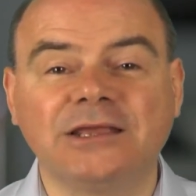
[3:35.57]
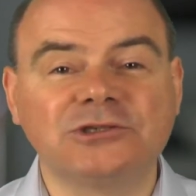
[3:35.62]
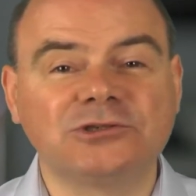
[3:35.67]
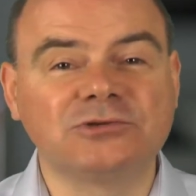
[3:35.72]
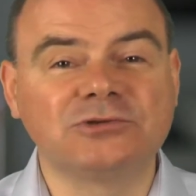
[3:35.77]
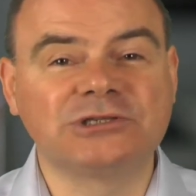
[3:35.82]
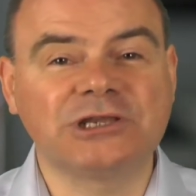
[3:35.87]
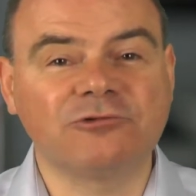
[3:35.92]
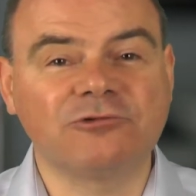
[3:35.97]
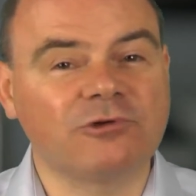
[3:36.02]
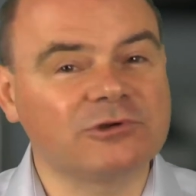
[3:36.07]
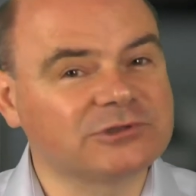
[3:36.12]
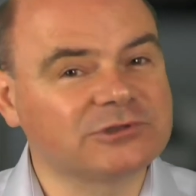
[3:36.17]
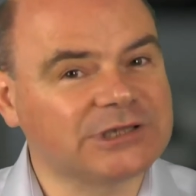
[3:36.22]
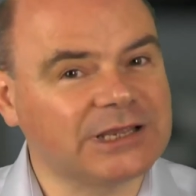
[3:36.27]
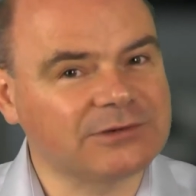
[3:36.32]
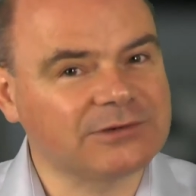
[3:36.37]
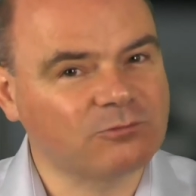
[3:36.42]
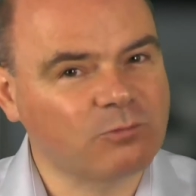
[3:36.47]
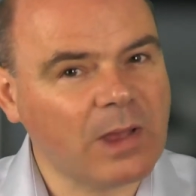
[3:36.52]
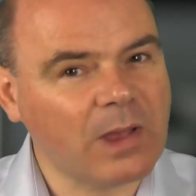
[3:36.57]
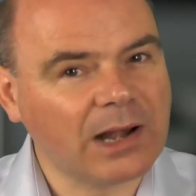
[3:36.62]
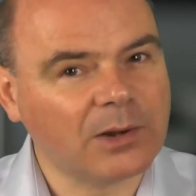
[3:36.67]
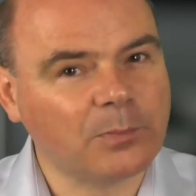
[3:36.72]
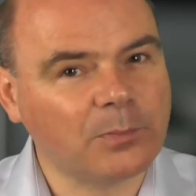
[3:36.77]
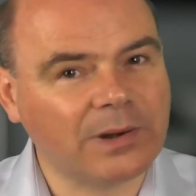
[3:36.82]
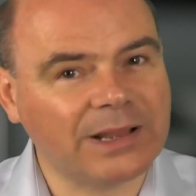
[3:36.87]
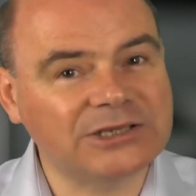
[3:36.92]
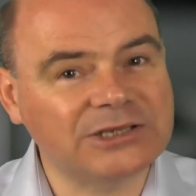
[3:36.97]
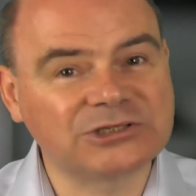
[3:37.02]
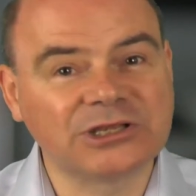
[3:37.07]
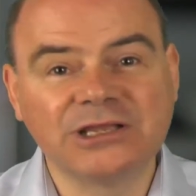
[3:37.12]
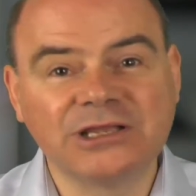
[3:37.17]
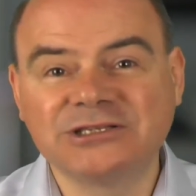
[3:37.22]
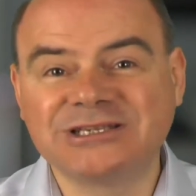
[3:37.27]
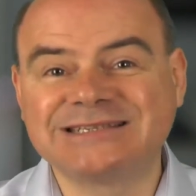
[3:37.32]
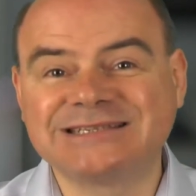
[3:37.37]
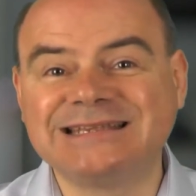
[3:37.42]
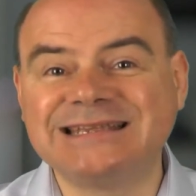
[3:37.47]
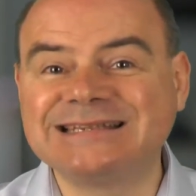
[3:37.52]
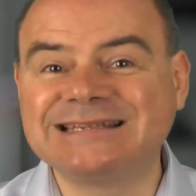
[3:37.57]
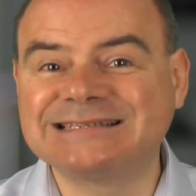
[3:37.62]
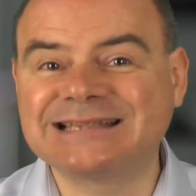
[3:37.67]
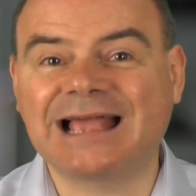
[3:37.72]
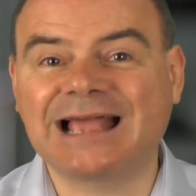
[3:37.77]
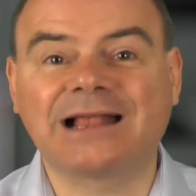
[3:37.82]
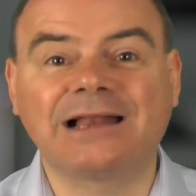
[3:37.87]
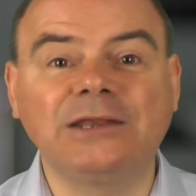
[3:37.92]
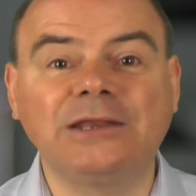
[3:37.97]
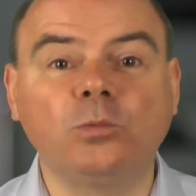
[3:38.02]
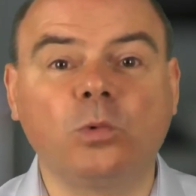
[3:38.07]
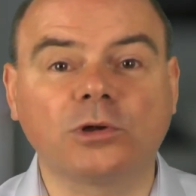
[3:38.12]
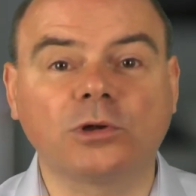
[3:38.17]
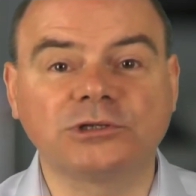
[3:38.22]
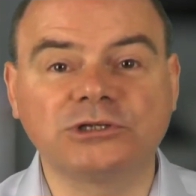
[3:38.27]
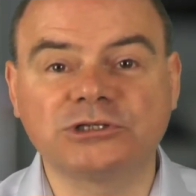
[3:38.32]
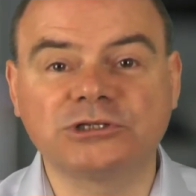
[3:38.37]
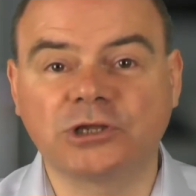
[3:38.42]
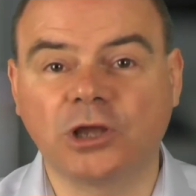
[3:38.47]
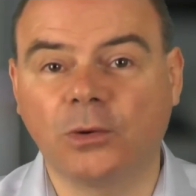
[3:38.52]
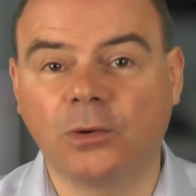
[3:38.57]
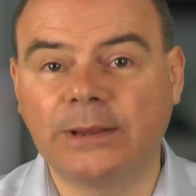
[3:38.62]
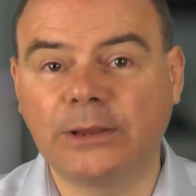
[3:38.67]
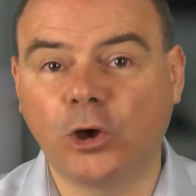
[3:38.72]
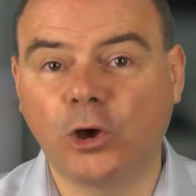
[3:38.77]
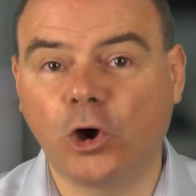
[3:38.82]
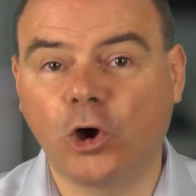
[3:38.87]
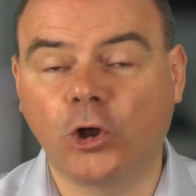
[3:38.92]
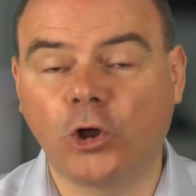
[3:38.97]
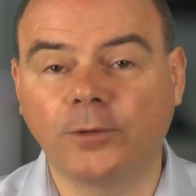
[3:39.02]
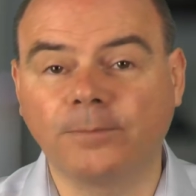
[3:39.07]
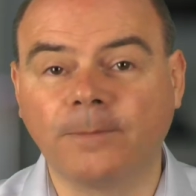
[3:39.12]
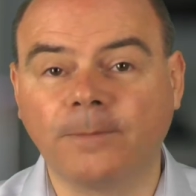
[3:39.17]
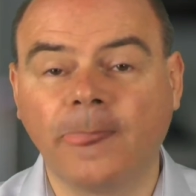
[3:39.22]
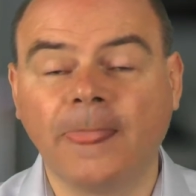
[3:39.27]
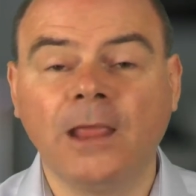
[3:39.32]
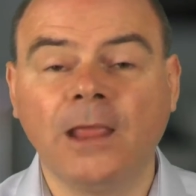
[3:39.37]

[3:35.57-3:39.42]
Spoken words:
So Xero is, say, well placed to see exactly what is going on.